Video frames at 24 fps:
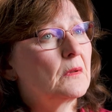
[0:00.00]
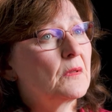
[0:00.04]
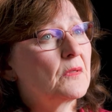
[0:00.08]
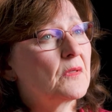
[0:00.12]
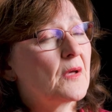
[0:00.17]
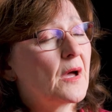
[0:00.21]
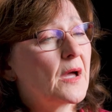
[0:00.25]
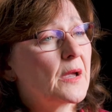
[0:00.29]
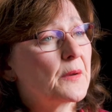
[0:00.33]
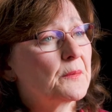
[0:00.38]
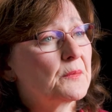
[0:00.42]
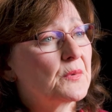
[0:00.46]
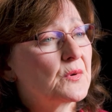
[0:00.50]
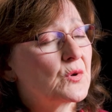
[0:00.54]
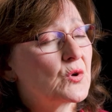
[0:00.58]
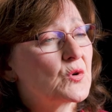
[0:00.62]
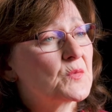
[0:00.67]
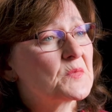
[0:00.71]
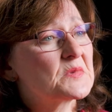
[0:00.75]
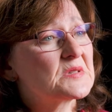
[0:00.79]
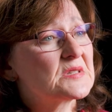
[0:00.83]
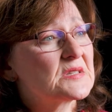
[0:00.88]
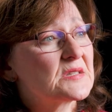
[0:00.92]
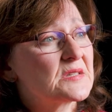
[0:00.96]
the
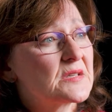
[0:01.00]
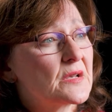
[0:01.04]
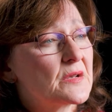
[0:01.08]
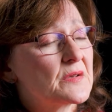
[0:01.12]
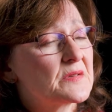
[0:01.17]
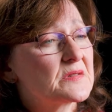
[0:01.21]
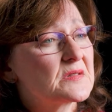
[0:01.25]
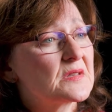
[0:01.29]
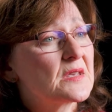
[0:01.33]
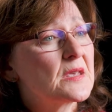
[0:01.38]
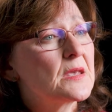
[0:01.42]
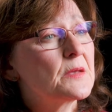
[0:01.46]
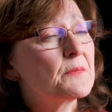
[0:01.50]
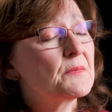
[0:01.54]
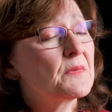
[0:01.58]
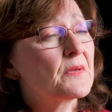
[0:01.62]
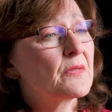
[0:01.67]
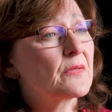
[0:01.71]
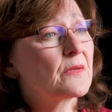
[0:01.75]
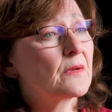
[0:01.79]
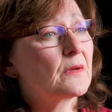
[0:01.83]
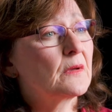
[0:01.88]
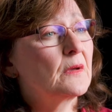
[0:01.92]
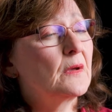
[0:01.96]
hybridoma cells
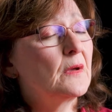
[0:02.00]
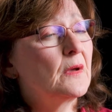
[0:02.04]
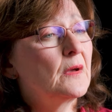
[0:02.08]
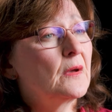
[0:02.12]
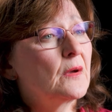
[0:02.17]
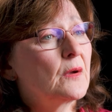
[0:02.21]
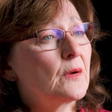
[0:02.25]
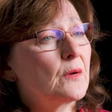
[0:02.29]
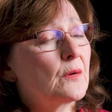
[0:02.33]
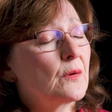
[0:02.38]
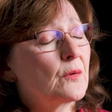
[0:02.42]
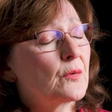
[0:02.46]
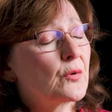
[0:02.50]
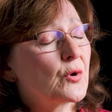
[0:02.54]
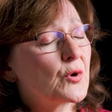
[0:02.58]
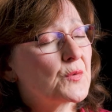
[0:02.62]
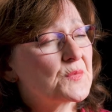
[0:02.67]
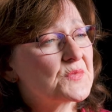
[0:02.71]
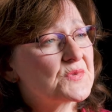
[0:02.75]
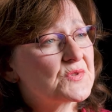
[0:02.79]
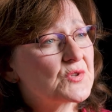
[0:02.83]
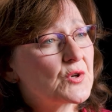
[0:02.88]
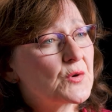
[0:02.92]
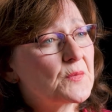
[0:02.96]
keeping the
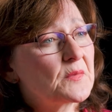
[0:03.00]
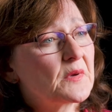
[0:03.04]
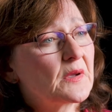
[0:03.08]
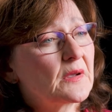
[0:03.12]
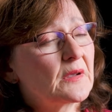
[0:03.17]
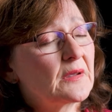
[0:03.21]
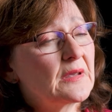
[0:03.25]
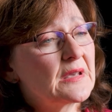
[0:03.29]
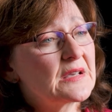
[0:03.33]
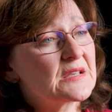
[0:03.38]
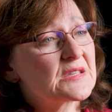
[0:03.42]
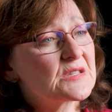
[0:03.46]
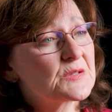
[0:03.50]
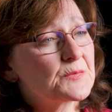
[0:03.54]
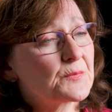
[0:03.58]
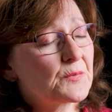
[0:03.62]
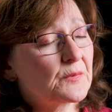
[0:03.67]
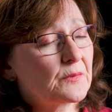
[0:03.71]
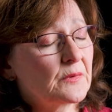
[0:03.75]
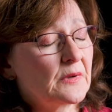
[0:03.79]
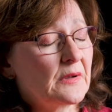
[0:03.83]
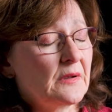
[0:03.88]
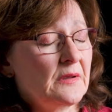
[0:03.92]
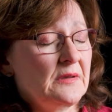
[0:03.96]
chromosome
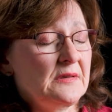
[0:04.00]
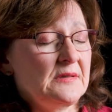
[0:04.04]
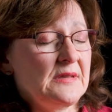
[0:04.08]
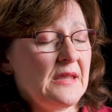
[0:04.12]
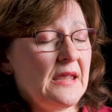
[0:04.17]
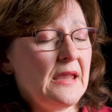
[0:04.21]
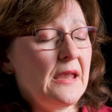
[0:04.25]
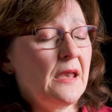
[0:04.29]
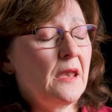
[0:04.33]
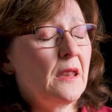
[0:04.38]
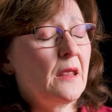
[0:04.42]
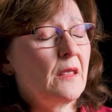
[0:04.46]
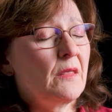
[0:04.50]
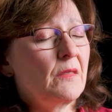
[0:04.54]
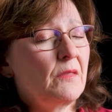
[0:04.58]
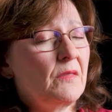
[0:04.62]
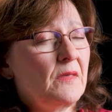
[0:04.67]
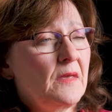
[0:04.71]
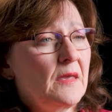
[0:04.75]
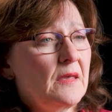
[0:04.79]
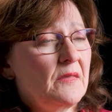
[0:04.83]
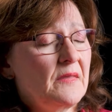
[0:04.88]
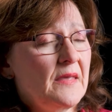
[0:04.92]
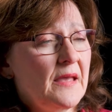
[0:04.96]
containing
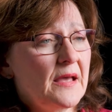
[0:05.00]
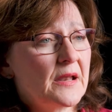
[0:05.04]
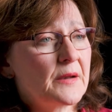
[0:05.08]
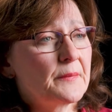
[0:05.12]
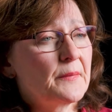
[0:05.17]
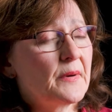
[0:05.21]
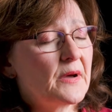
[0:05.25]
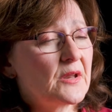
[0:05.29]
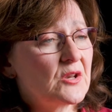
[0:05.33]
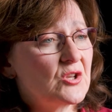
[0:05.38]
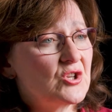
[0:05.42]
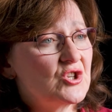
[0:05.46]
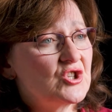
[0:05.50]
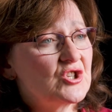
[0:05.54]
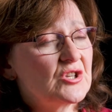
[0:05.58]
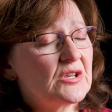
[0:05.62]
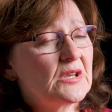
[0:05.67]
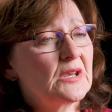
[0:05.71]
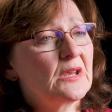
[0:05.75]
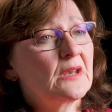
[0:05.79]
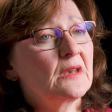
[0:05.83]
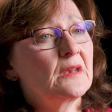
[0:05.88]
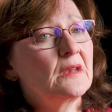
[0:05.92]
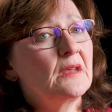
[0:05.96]
the, the antibody
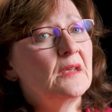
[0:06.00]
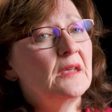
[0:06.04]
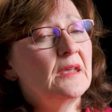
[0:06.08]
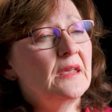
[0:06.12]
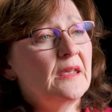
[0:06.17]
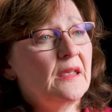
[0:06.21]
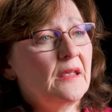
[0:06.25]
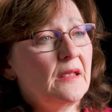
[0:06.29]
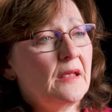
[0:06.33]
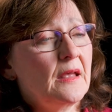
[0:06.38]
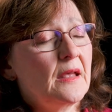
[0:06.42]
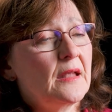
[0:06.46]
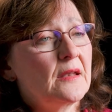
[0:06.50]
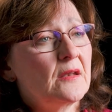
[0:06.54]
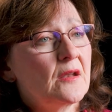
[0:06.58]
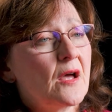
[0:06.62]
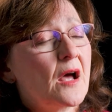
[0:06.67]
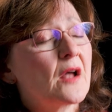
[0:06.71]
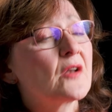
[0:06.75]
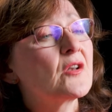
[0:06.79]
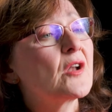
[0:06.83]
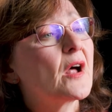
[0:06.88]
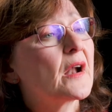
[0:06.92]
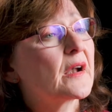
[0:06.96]
gene and
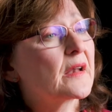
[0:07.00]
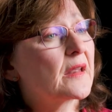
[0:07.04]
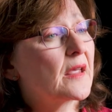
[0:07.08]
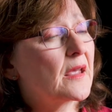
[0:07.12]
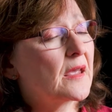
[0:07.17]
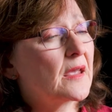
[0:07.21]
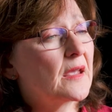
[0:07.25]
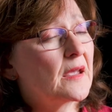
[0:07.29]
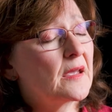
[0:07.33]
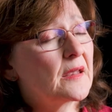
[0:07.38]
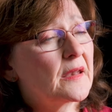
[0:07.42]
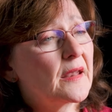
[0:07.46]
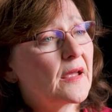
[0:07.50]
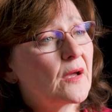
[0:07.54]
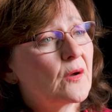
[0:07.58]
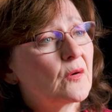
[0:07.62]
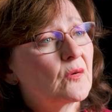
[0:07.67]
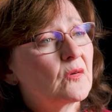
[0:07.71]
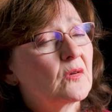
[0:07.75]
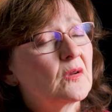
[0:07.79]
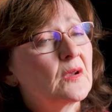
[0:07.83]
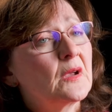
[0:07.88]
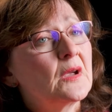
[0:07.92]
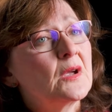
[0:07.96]
not, not kicking it
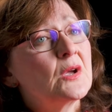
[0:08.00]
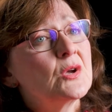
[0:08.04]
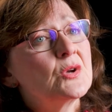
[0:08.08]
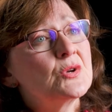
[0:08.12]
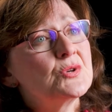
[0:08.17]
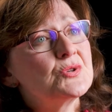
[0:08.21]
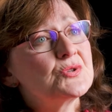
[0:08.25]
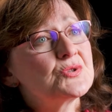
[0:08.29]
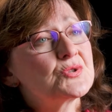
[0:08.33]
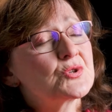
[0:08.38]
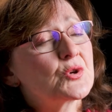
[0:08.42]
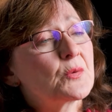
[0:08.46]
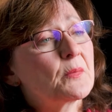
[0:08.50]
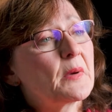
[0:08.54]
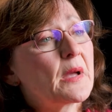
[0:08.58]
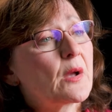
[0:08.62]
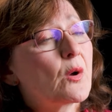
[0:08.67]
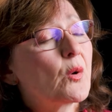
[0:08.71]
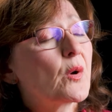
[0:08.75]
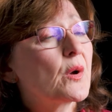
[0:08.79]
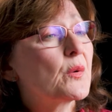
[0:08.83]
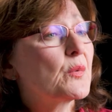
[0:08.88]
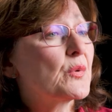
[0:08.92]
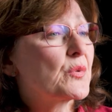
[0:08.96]
out. So by
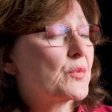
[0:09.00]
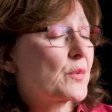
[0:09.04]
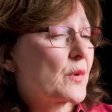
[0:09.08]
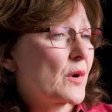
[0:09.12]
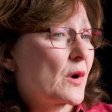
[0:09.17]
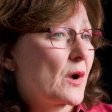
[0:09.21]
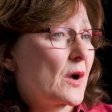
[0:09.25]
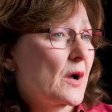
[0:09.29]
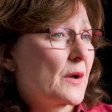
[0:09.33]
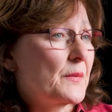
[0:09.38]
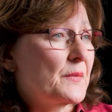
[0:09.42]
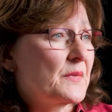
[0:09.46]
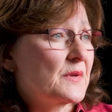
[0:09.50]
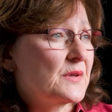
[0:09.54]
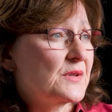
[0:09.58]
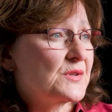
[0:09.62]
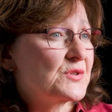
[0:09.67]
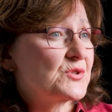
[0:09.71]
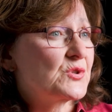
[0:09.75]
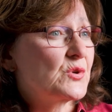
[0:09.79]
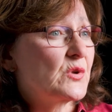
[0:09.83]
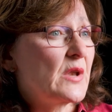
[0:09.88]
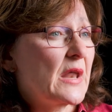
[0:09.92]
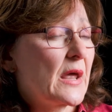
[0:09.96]
going with
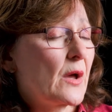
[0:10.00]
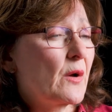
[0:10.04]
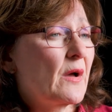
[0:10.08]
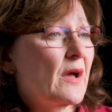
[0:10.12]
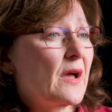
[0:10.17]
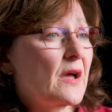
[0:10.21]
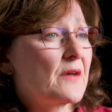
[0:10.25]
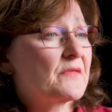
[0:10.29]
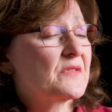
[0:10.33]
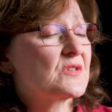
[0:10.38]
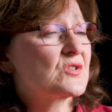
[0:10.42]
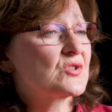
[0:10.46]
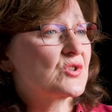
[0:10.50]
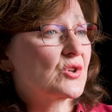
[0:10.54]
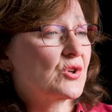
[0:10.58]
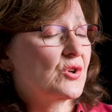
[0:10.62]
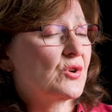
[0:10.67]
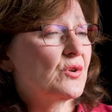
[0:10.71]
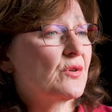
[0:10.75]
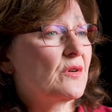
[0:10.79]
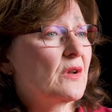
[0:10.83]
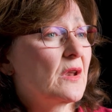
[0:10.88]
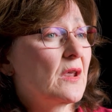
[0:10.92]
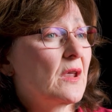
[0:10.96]
recombinants, you now have the
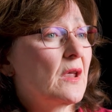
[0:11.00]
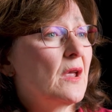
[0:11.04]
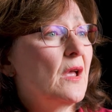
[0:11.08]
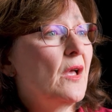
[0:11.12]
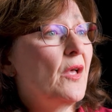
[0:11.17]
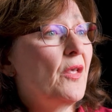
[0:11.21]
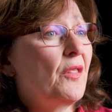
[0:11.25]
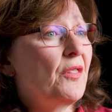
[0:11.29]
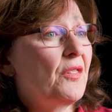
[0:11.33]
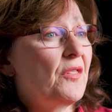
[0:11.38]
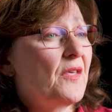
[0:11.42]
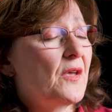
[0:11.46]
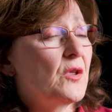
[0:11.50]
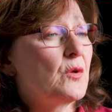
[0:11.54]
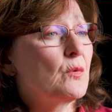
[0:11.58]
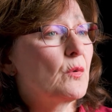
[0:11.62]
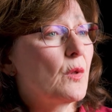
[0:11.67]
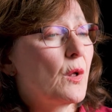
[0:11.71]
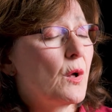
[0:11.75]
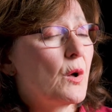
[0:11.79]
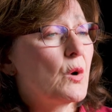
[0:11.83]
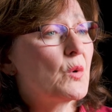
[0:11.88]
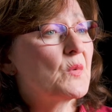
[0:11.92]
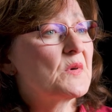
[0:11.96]
security that you
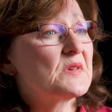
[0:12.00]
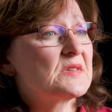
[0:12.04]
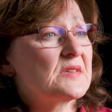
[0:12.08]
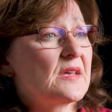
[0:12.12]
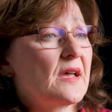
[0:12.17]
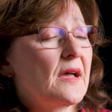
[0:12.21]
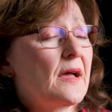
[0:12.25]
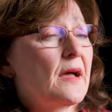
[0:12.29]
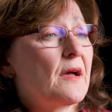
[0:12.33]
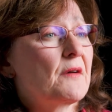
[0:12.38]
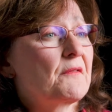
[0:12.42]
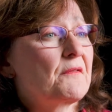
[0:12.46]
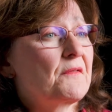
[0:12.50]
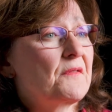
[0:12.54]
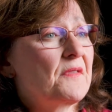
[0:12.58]
will always have